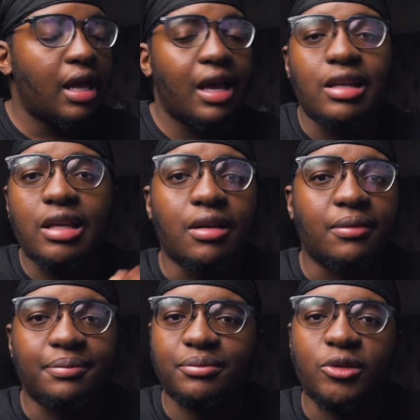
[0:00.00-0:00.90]
And yeah,
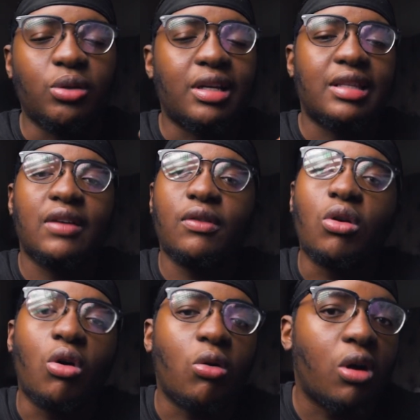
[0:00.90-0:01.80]
you can never
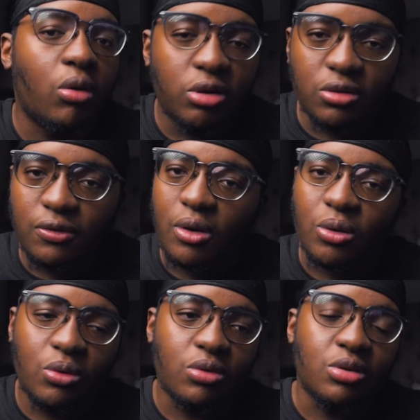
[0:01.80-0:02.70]
go around with your
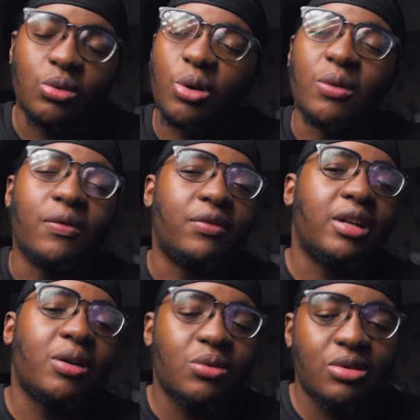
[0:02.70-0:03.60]
photos, know your
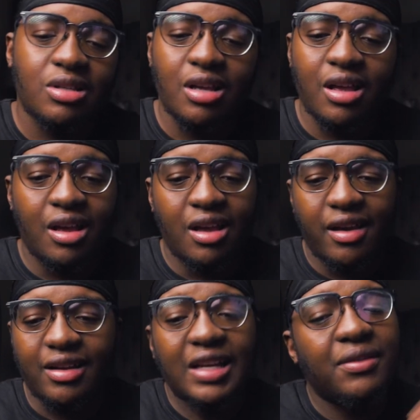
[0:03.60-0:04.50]
videos,
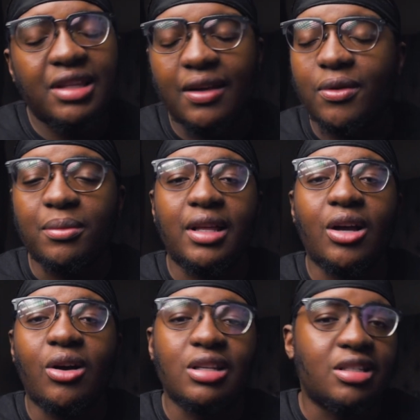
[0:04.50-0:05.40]
and everything from
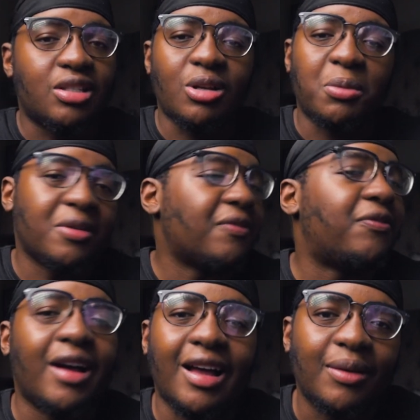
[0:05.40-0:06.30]
there on is just gonna be a
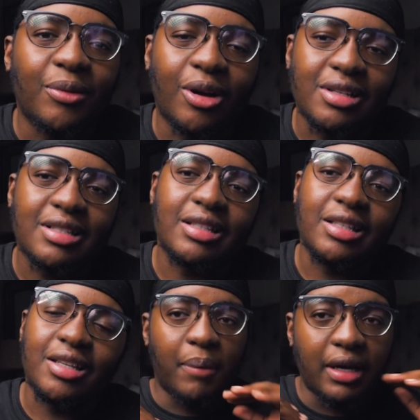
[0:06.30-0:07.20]
vibe,
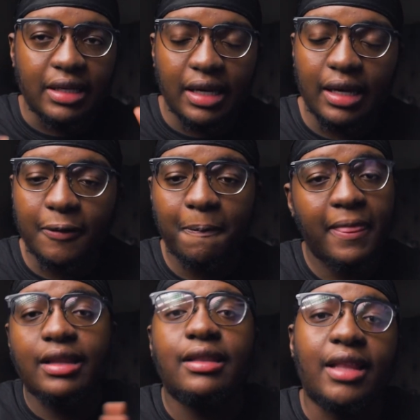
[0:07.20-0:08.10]
honestly. But yeah,
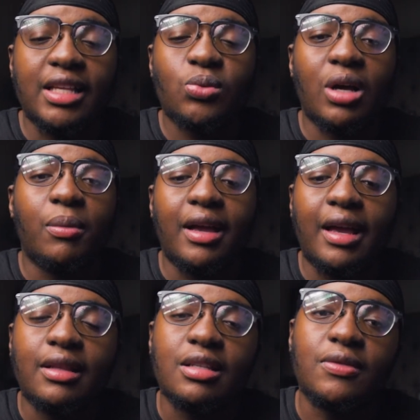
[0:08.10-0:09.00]
that's why I'm gonna
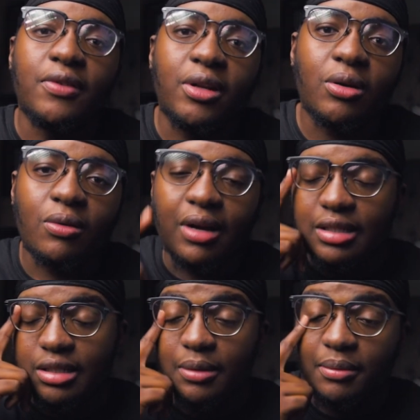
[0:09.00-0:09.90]
end this video
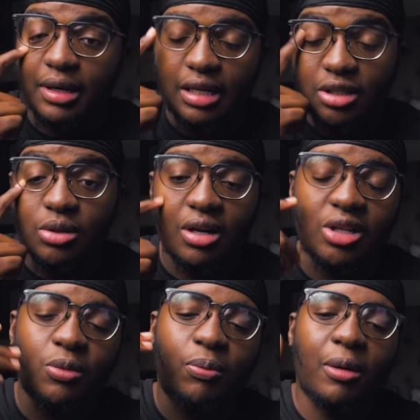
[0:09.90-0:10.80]
right there, man. I just thought I
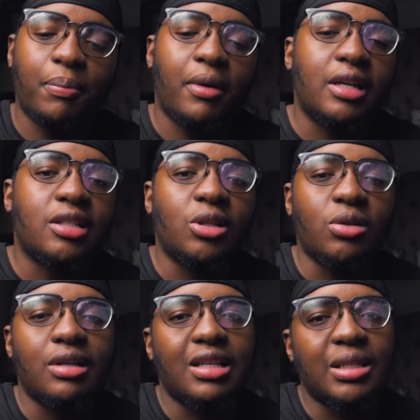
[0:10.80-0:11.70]
should pop in and tell
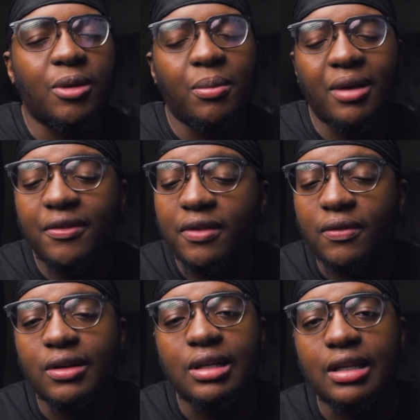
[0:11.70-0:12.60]
you guys about my
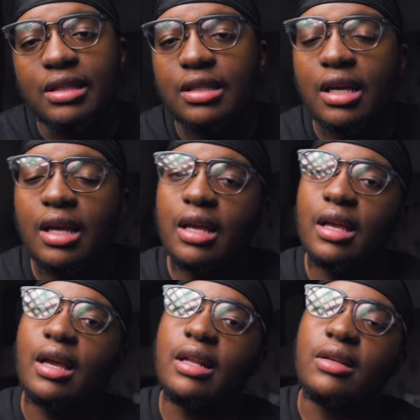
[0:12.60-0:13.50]
favorite lens
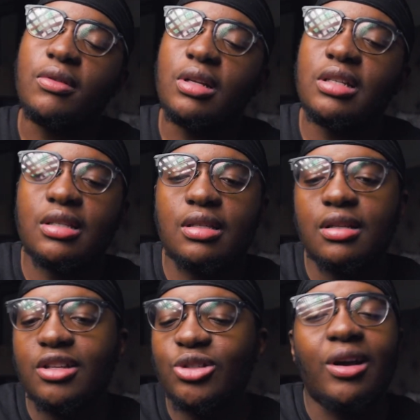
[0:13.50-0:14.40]
and really just
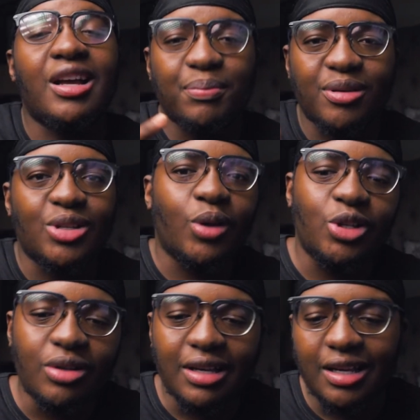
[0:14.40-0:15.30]
try and
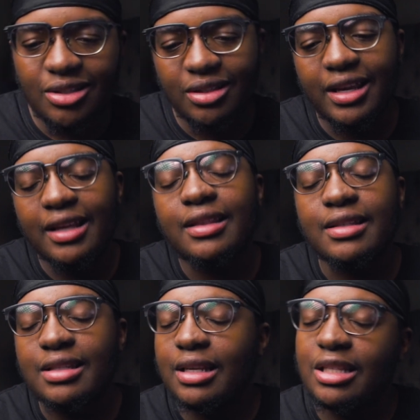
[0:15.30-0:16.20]
persuade you guys to get
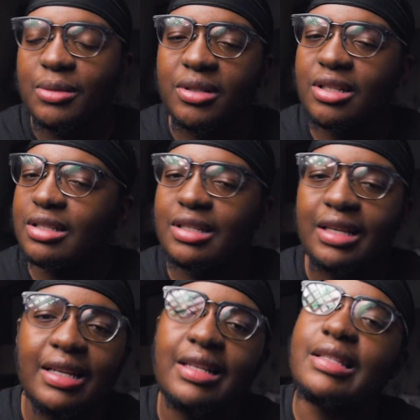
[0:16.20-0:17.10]
this lens because
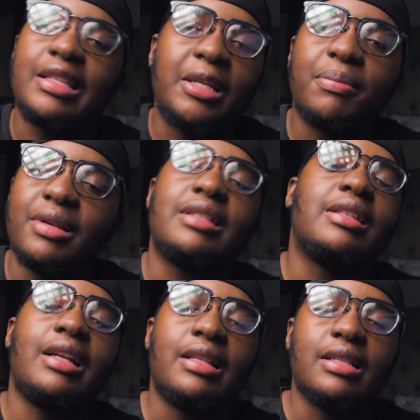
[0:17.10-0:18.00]
it is the best
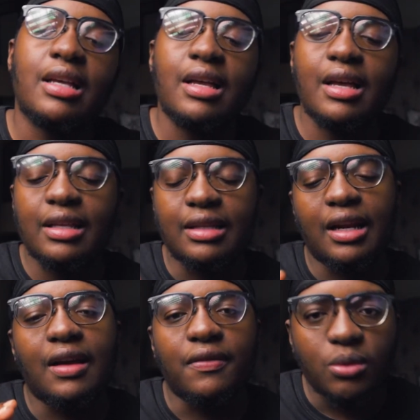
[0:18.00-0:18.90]
lens
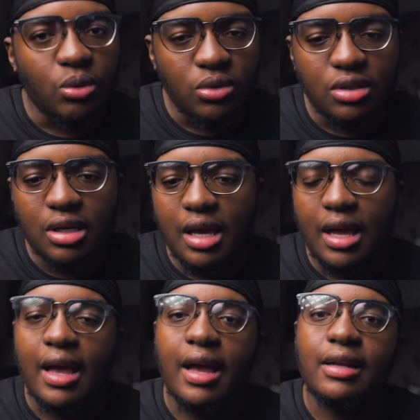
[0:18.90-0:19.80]
that I've used,
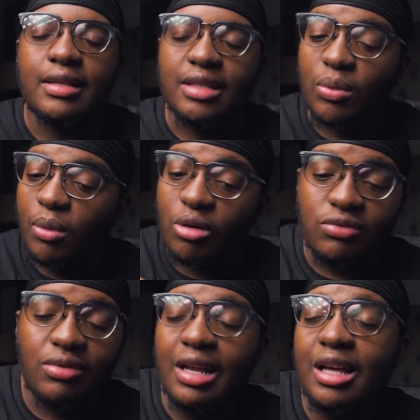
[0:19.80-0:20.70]
and it's the
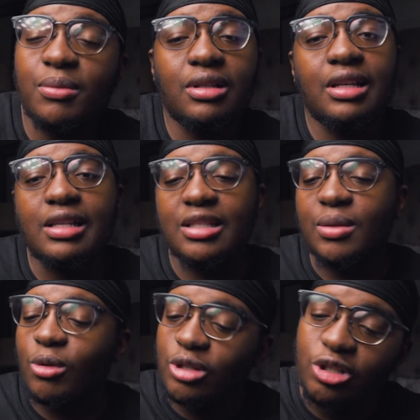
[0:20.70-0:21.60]
most reliable lens,
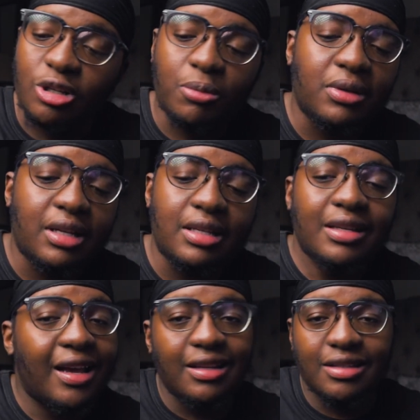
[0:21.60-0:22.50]
the most sharp lens,
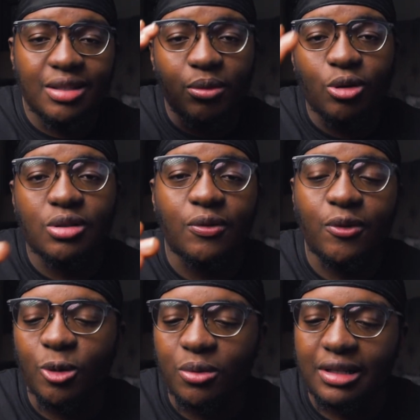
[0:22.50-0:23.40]
and it's the most
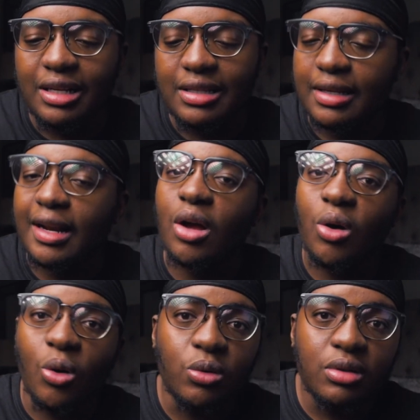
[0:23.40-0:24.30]
affordable lens that I
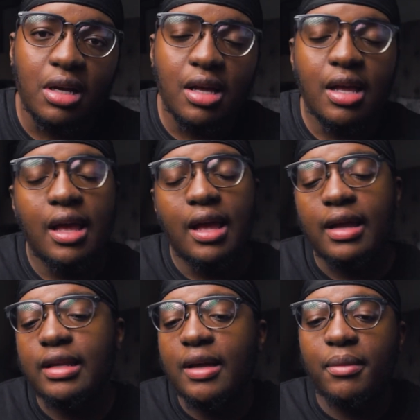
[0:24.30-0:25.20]
own.
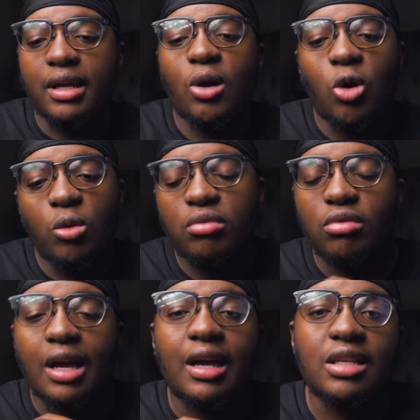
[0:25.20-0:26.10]
And yeah, man, I hope
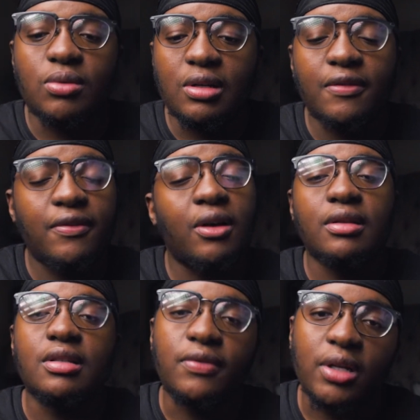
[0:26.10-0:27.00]
you guys really
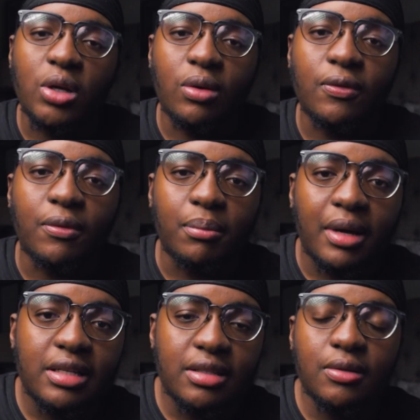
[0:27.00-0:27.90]
found this video
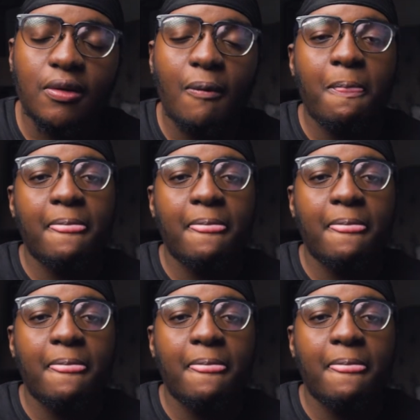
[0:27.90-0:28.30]
informational.